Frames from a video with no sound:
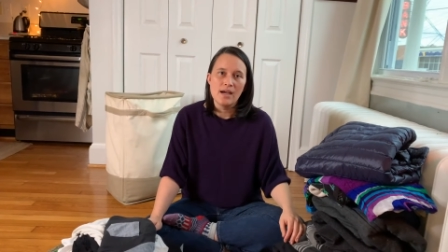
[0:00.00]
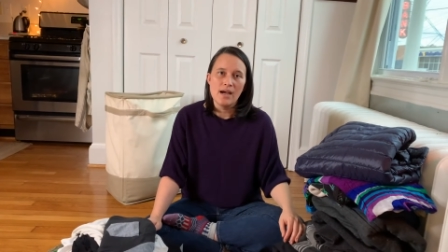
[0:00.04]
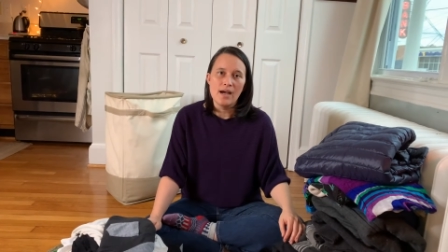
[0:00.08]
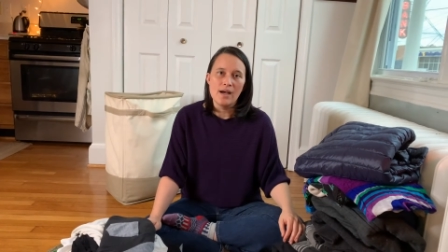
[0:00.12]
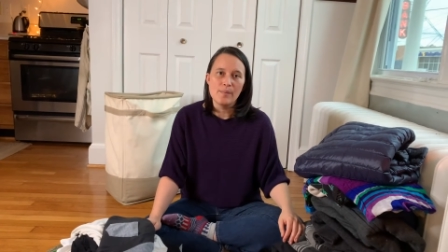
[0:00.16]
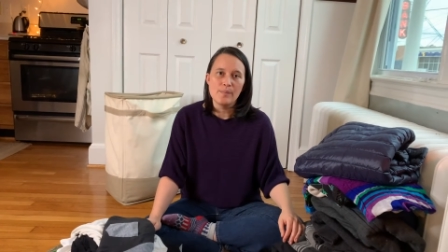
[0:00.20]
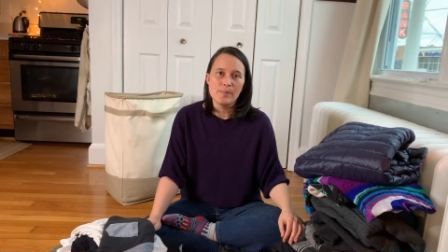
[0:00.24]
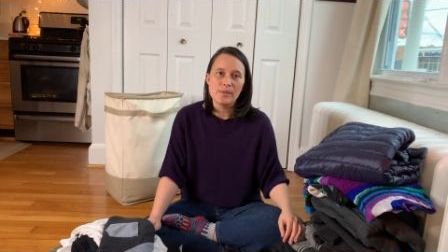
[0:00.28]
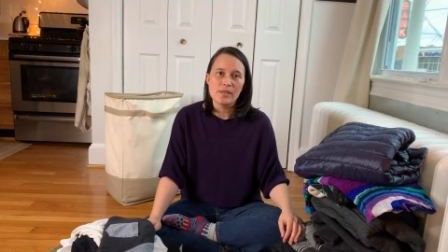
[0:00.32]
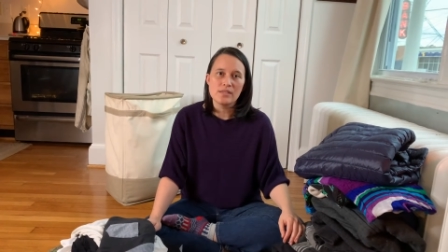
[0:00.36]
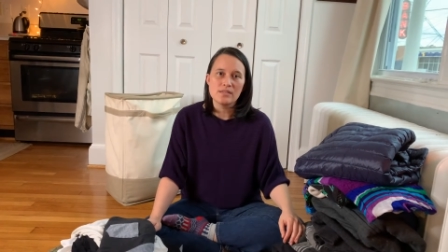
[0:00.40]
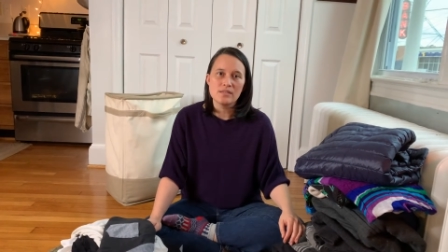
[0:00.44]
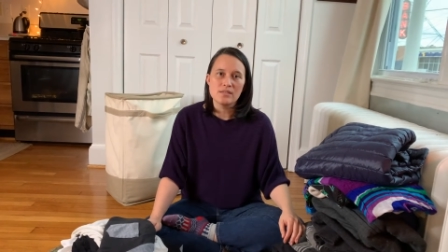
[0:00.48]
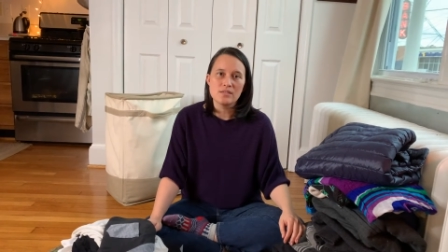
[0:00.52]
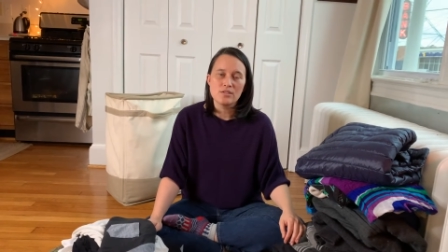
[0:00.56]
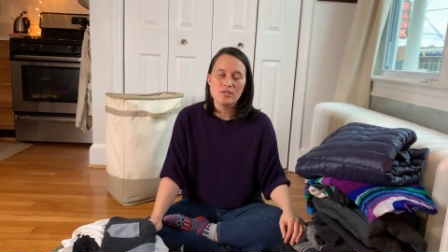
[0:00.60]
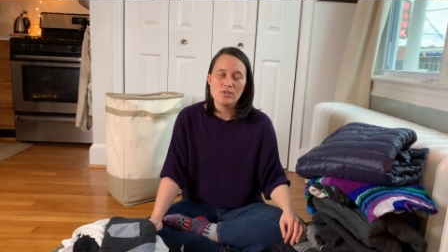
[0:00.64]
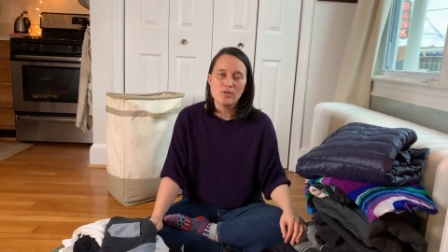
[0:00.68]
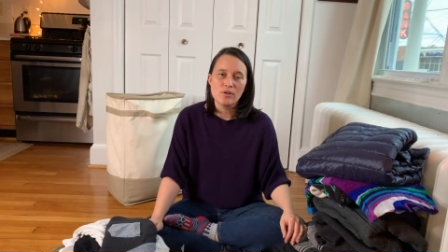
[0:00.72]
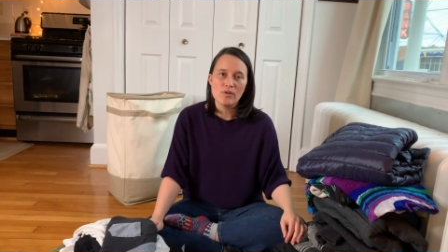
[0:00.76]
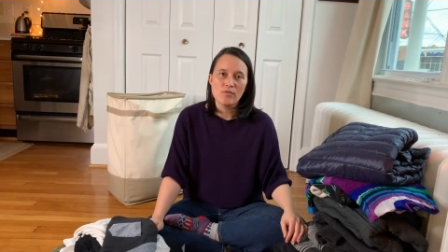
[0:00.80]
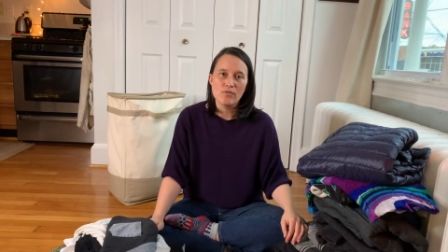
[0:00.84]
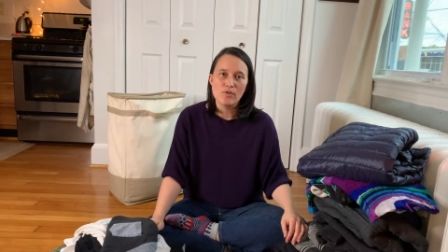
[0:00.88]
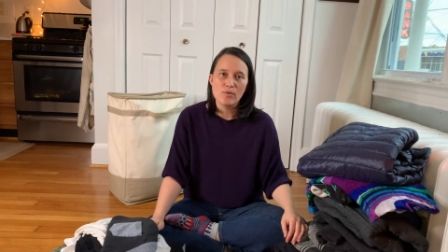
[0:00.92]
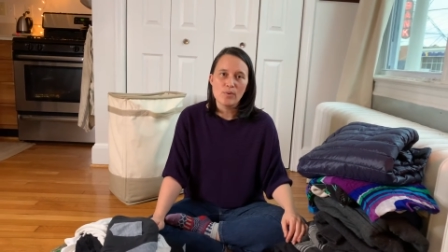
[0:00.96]
because it's too
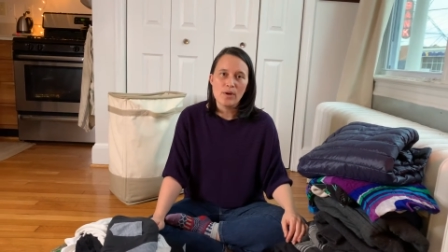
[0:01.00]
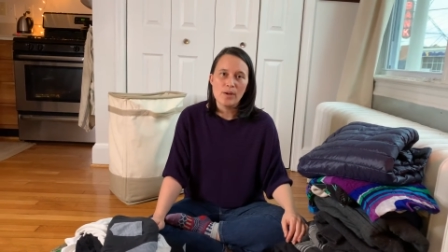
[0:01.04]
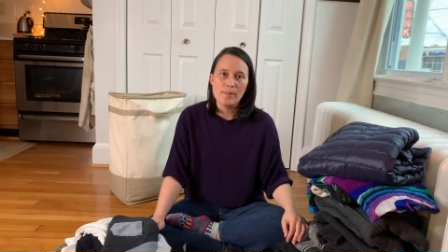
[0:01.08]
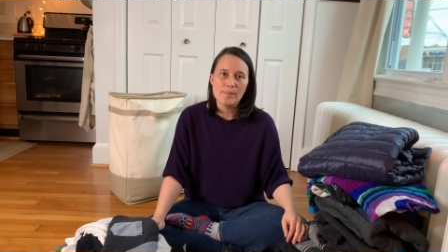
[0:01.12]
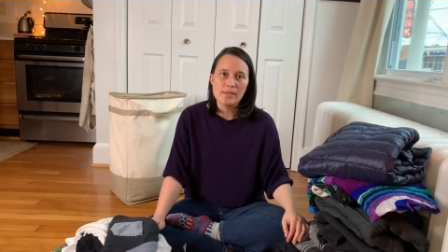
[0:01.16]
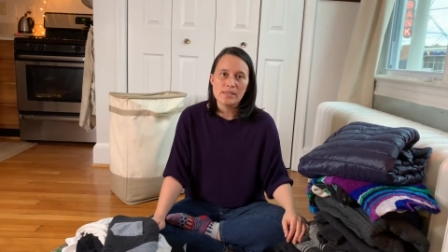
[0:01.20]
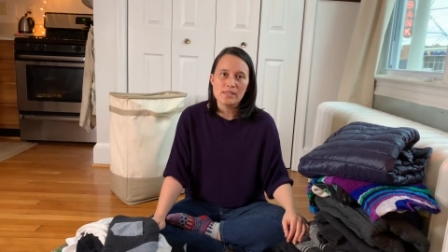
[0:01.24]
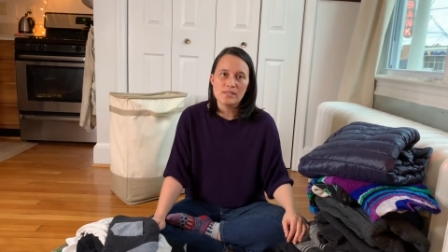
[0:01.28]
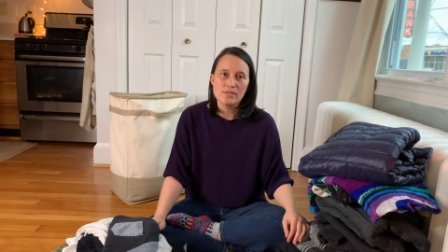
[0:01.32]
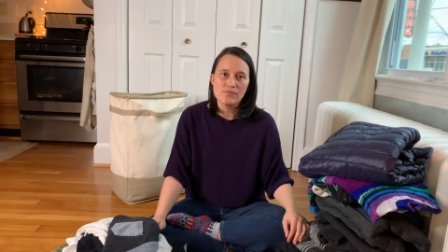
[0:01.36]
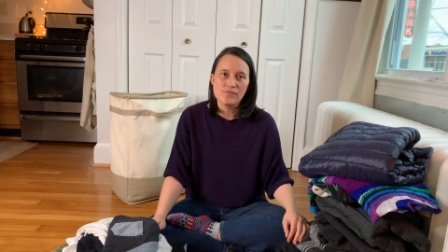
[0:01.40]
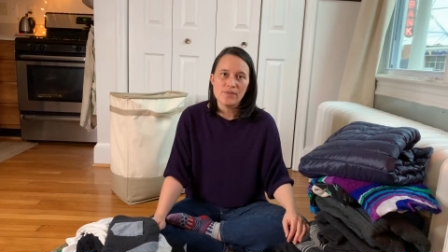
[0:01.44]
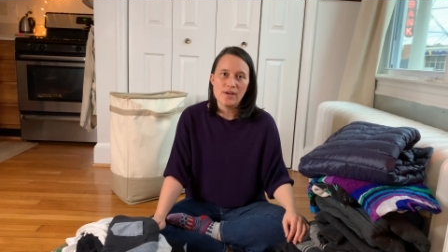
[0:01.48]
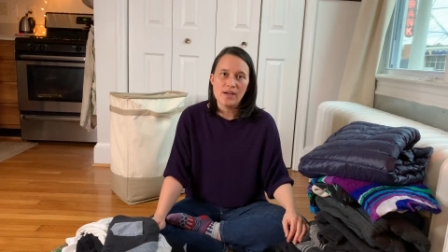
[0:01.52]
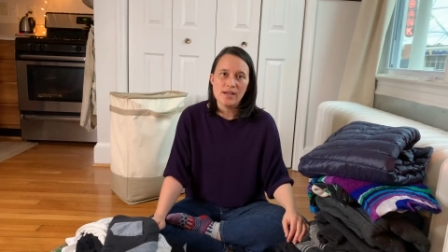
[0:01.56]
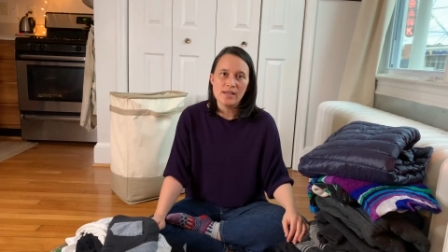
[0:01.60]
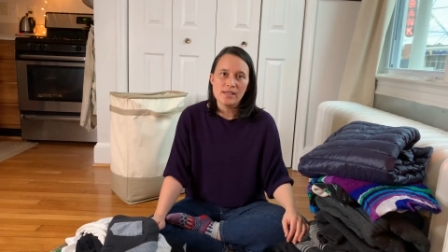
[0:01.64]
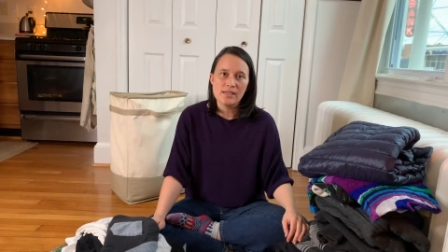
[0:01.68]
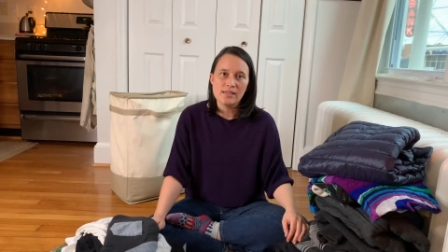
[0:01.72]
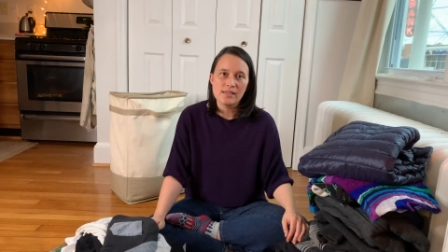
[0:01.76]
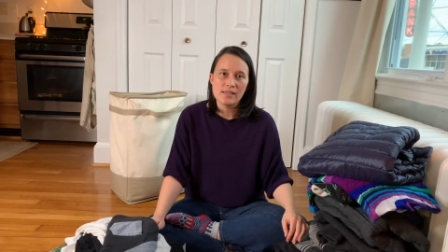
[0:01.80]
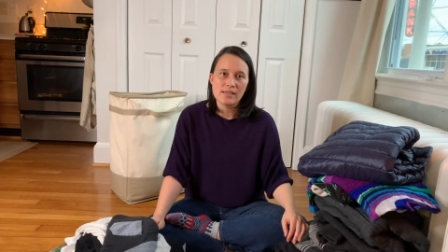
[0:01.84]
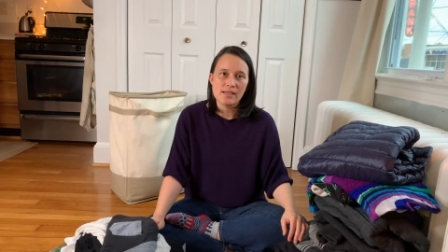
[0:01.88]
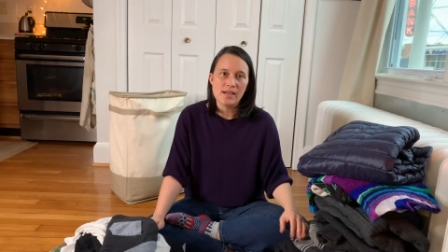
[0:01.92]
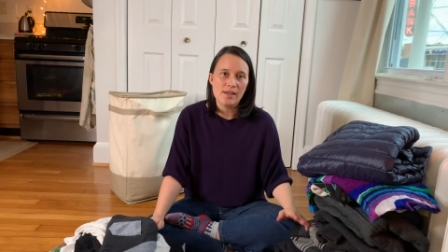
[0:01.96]
overwhelming to find like